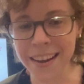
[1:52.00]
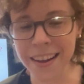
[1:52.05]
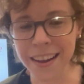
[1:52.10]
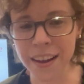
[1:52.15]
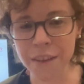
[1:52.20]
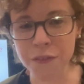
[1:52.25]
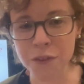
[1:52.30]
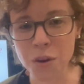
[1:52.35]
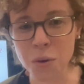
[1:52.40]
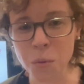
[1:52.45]

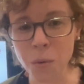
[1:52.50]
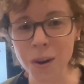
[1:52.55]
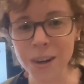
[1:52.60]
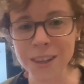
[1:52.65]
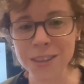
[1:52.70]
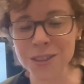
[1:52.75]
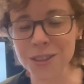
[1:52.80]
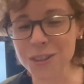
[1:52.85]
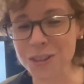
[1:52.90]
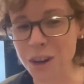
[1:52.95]
If you
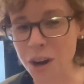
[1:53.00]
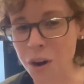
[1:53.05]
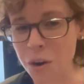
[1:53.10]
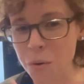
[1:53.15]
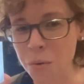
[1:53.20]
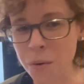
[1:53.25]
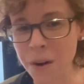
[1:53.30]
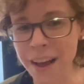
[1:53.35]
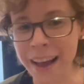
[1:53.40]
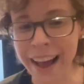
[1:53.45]
wanted to
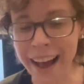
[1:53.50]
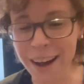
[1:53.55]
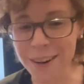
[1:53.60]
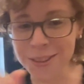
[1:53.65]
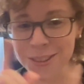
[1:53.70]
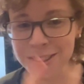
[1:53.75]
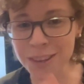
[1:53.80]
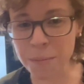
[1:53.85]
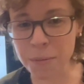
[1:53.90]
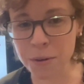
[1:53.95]
know how
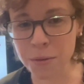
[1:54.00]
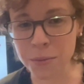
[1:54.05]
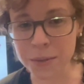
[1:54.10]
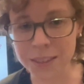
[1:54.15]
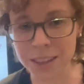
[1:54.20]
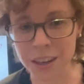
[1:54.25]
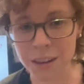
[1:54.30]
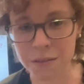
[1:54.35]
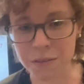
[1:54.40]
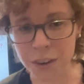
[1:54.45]
someone was
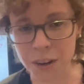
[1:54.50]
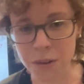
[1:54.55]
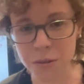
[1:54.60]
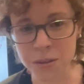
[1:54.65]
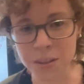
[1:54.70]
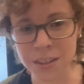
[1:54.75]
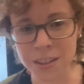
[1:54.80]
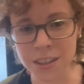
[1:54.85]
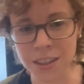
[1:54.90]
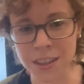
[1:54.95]
going to
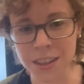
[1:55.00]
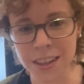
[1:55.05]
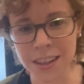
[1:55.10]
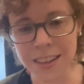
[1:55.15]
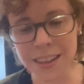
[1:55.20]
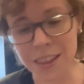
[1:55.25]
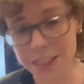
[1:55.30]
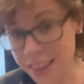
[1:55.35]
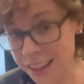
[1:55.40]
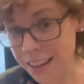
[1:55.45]
vote,
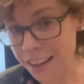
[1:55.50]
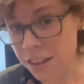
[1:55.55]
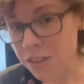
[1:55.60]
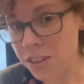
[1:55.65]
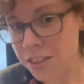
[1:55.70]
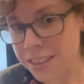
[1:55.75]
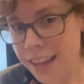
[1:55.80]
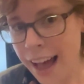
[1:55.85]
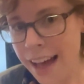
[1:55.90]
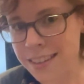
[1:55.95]
you'd think you'd
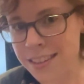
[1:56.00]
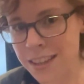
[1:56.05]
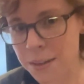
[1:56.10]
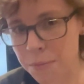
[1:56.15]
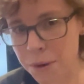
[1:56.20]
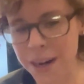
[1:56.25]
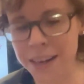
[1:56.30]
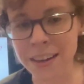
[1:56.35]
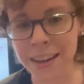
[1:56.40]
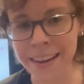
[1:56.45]
just ask them,
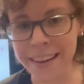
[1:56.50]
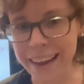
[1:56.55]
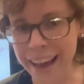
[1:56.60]
right?